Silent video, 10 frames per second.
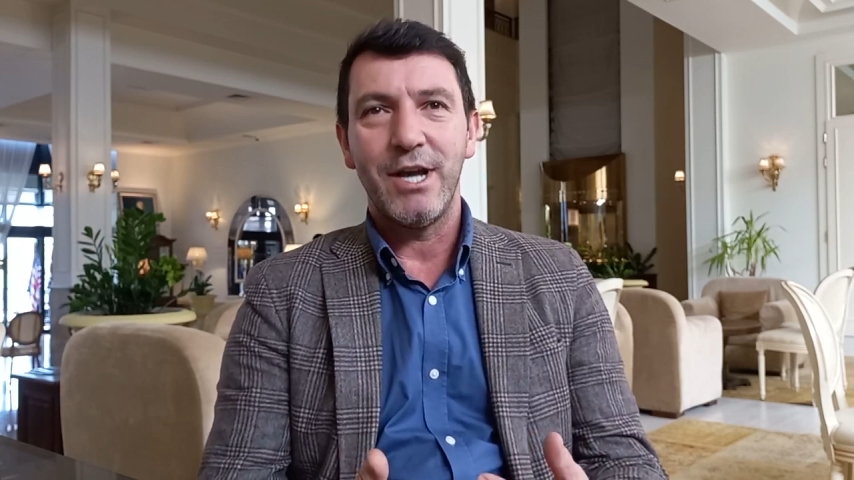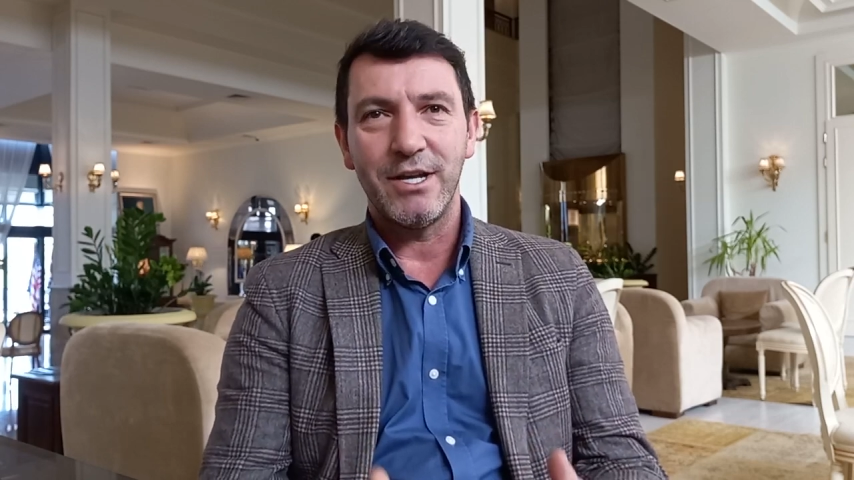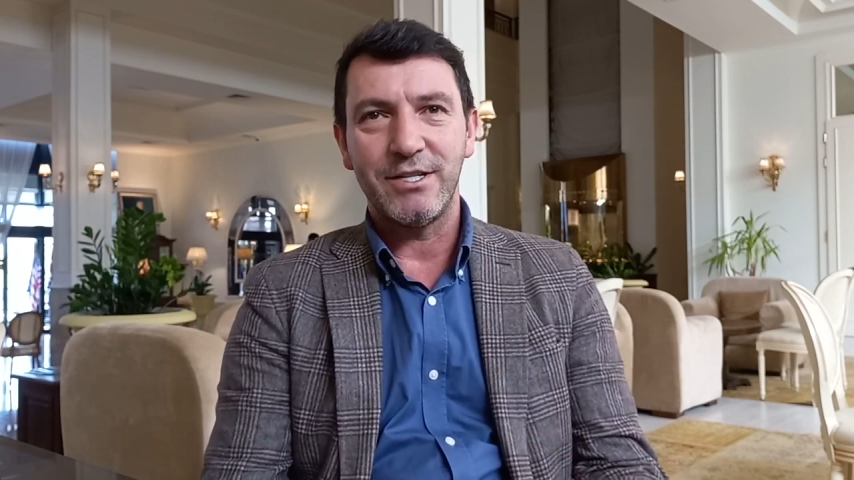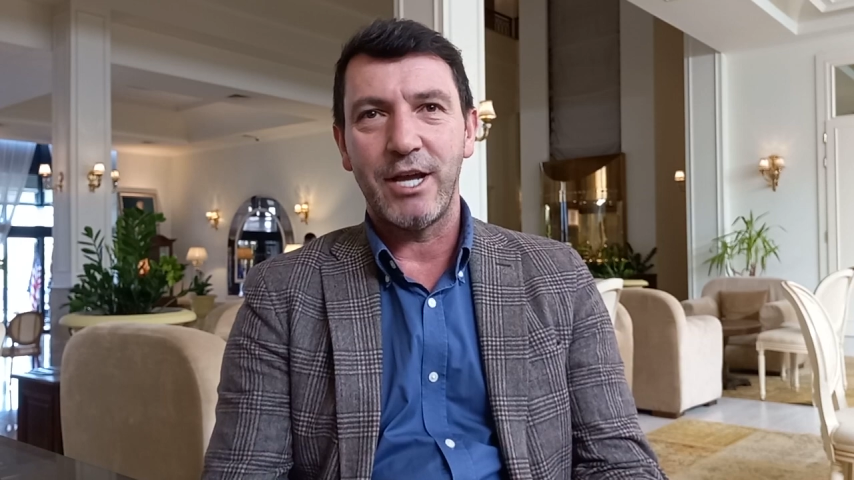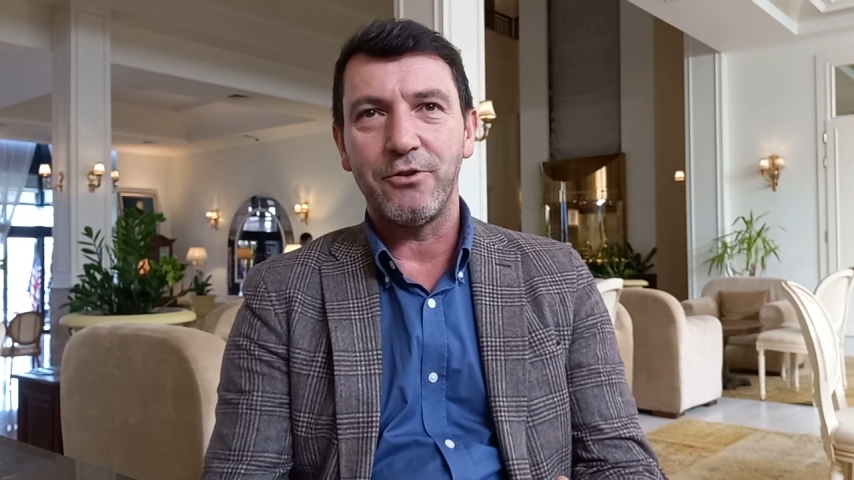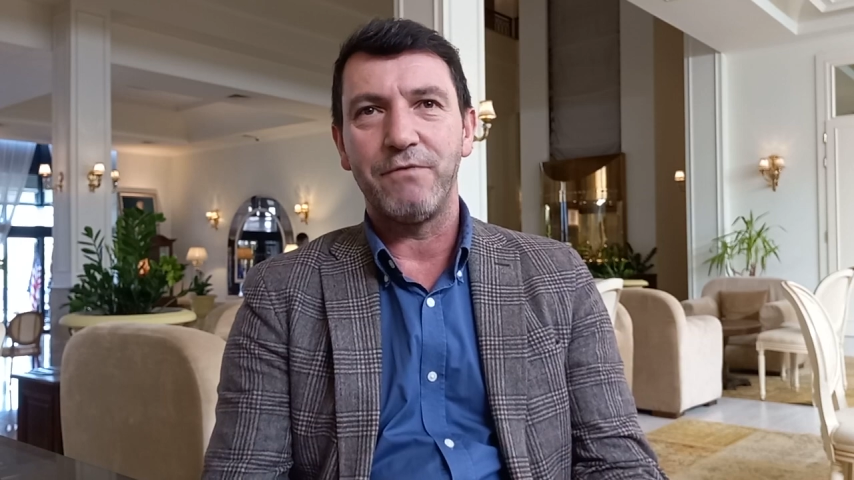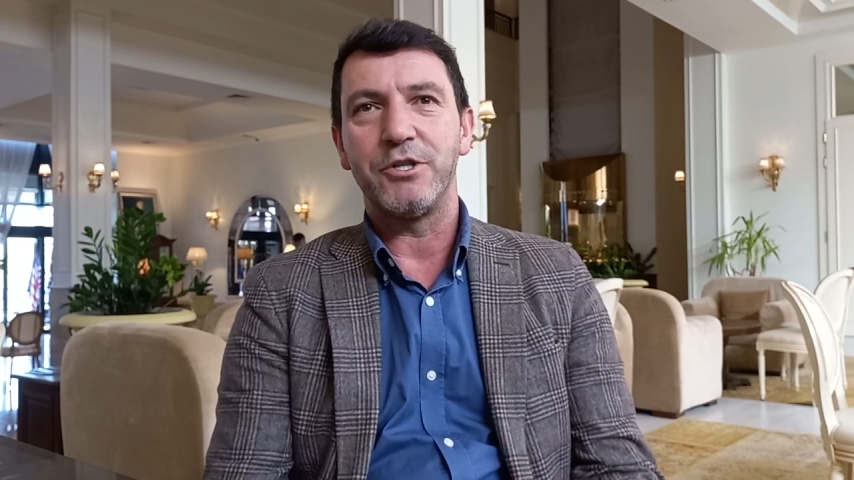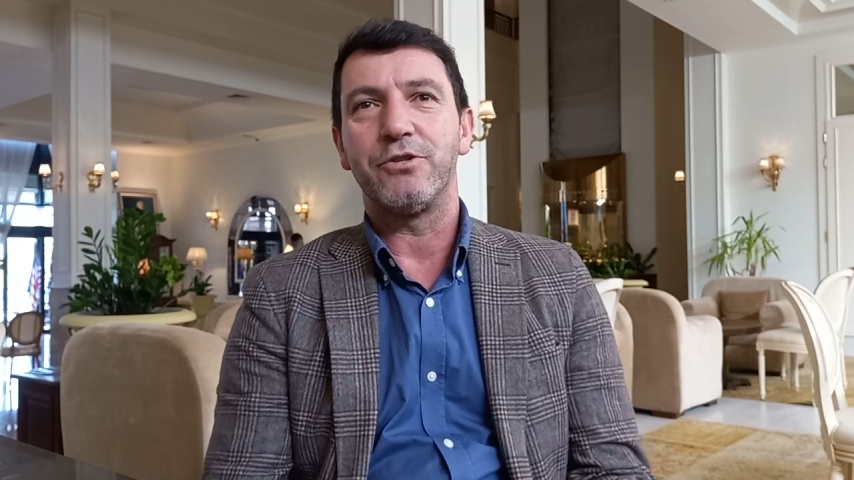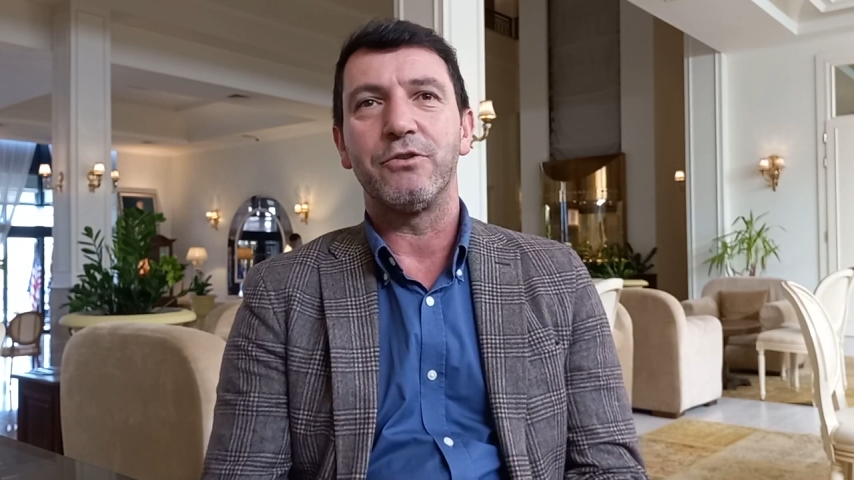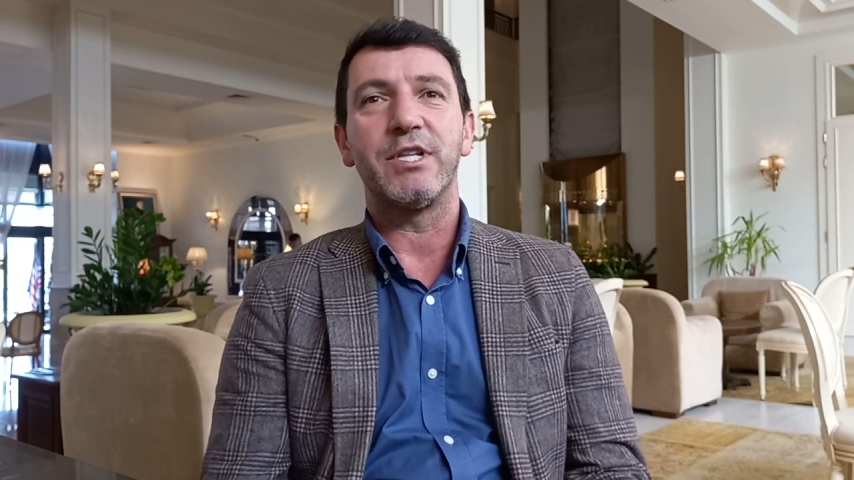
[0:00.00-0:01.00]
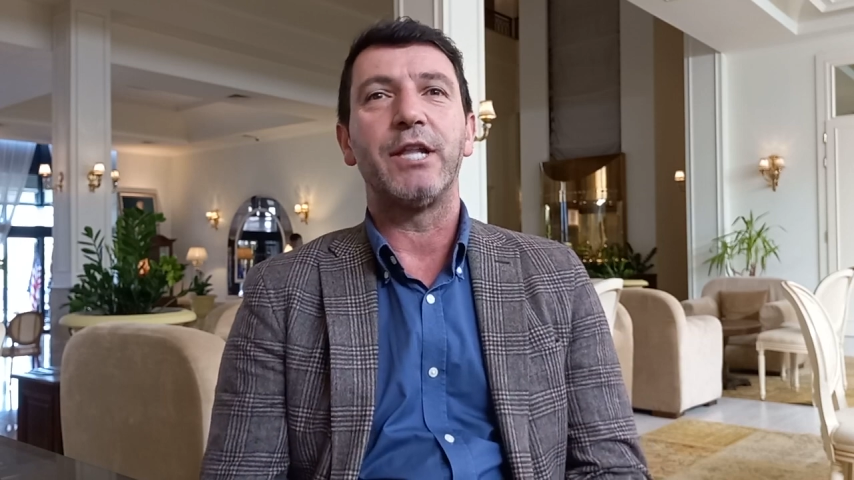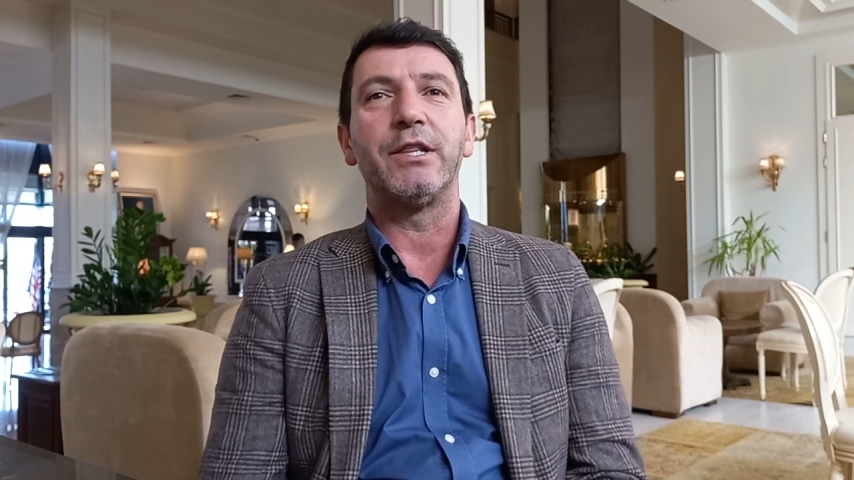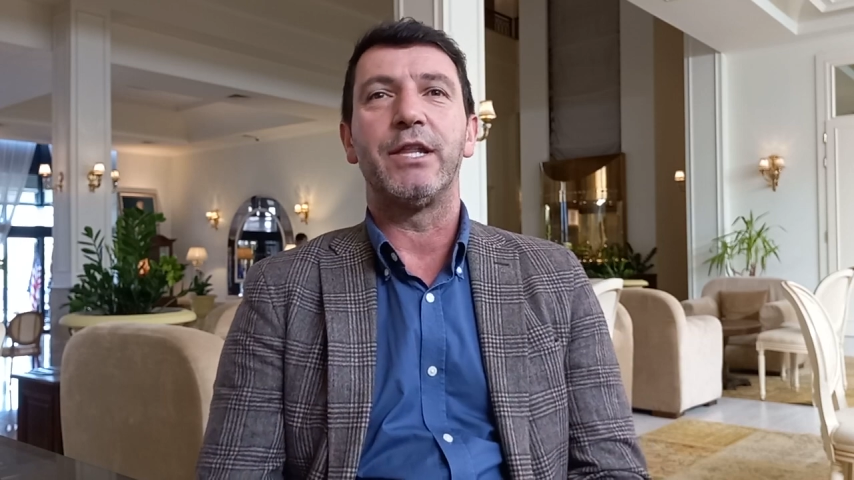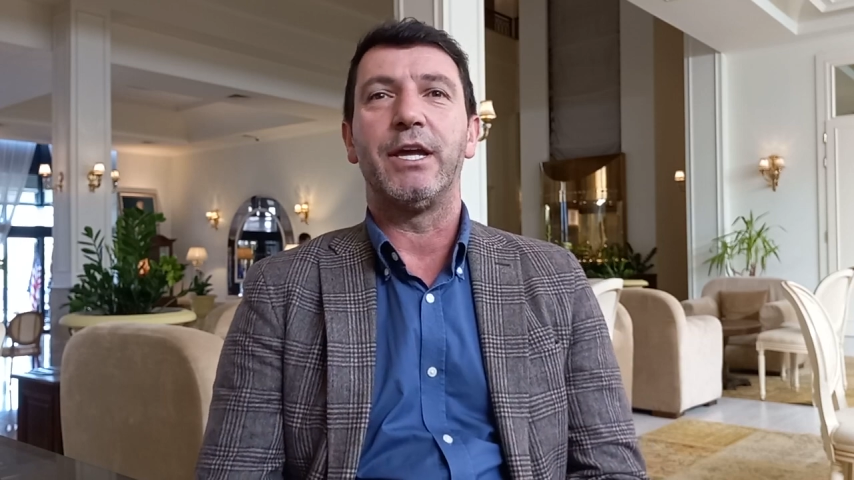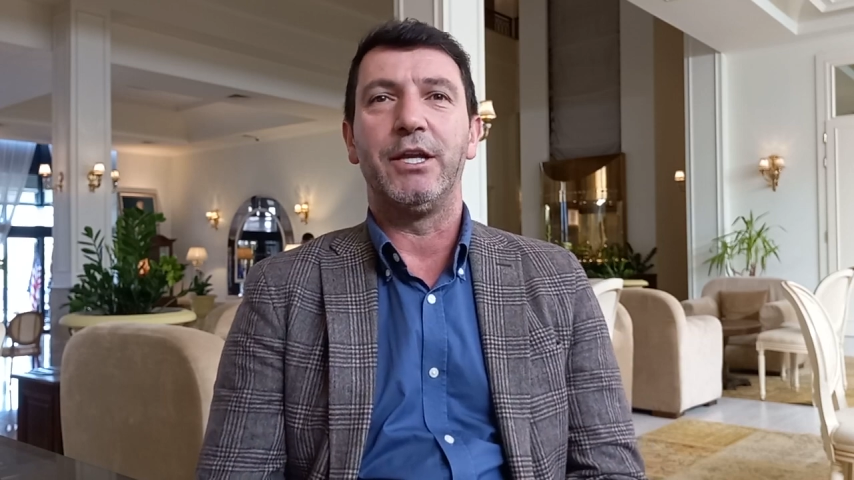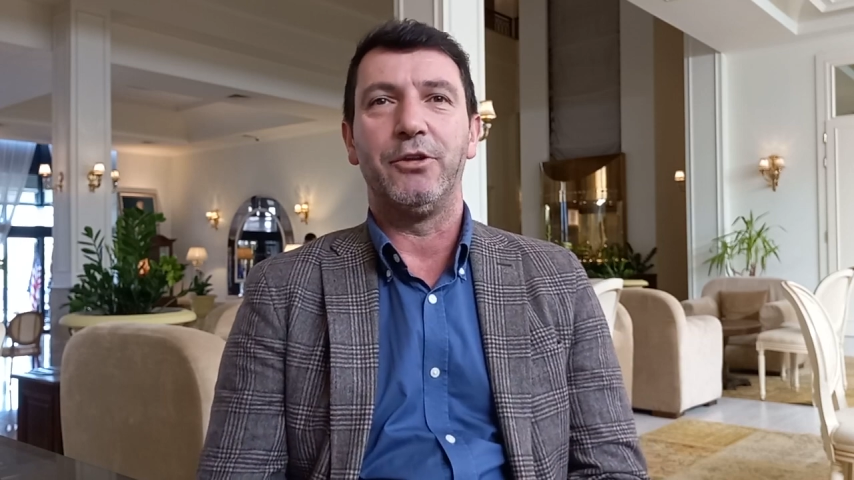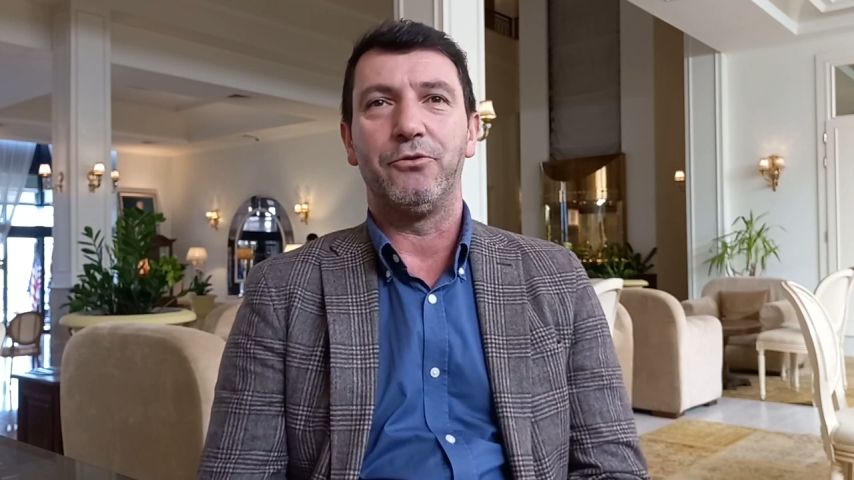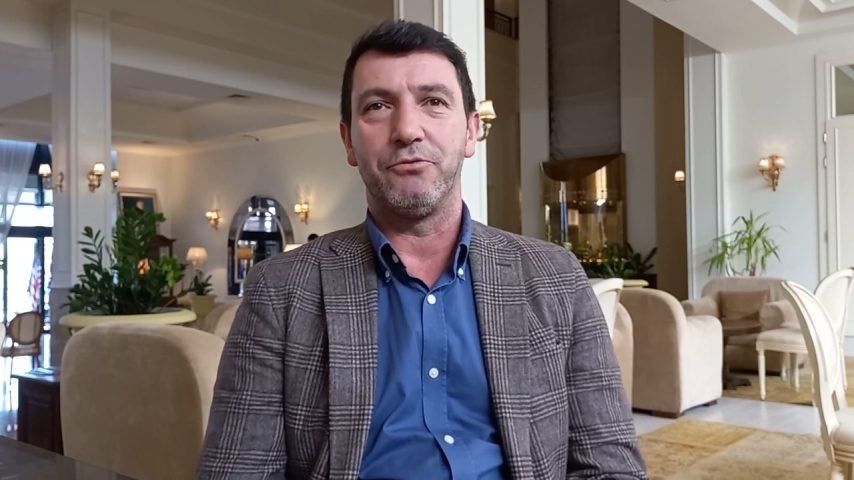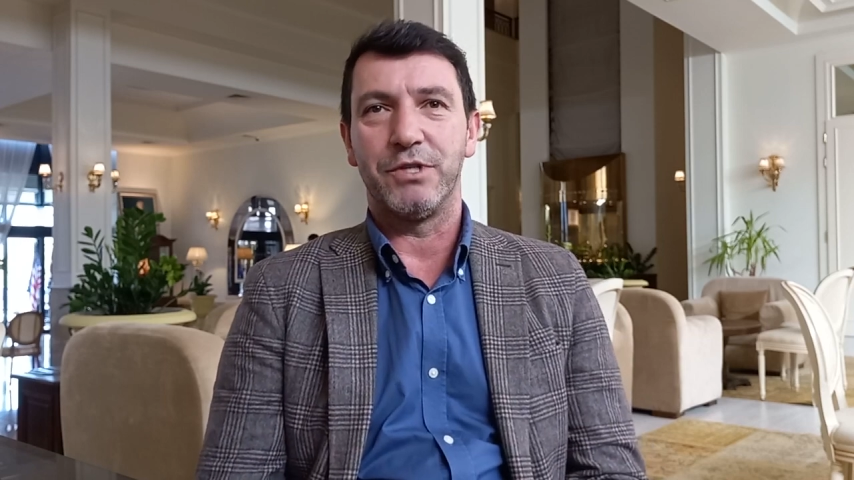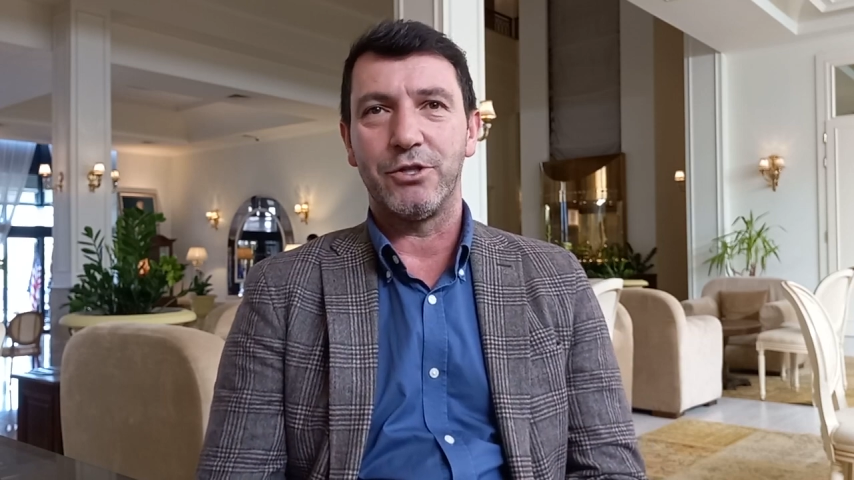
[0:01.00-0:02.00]
a set of issues that they need
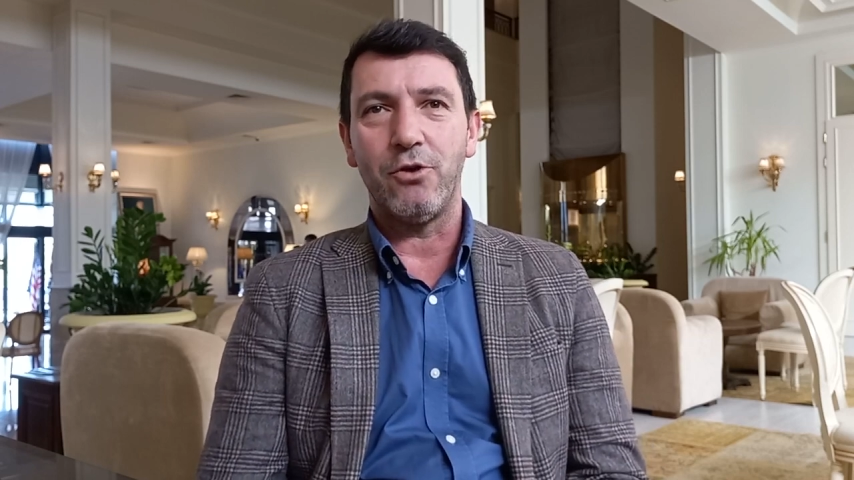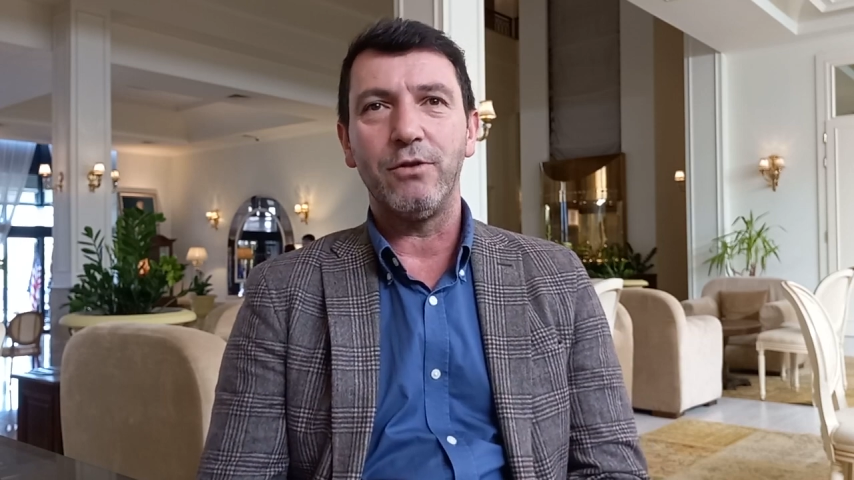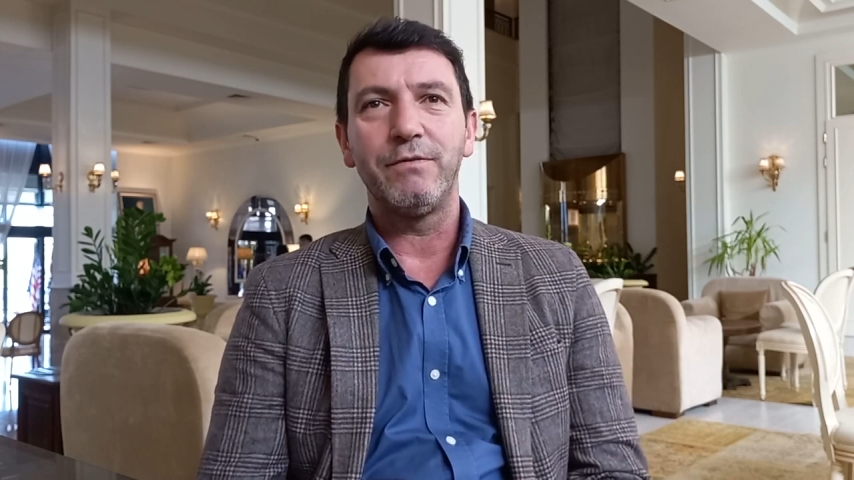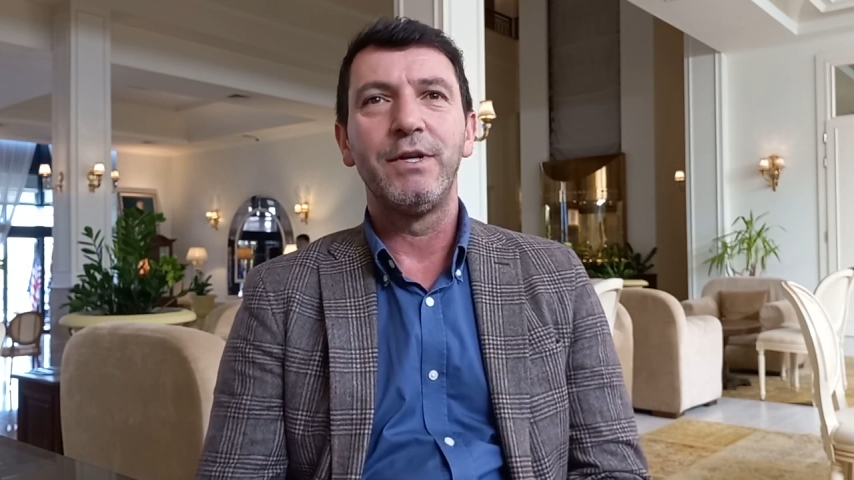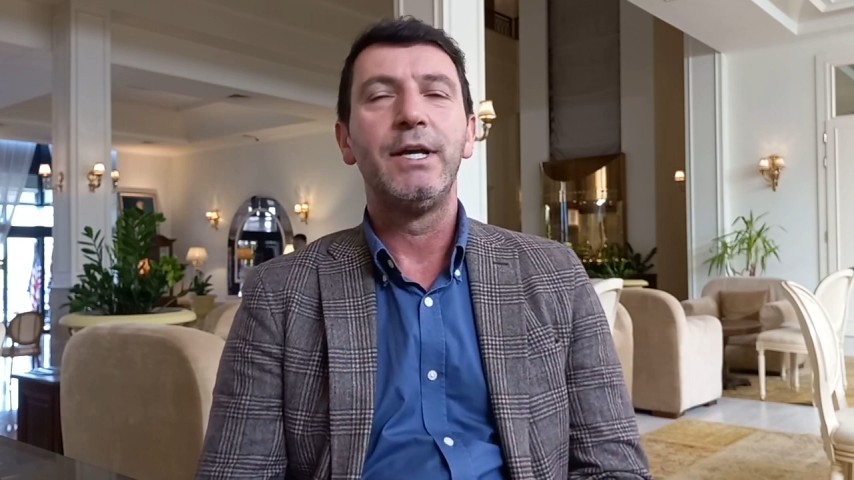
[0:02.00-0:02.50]
to resolve.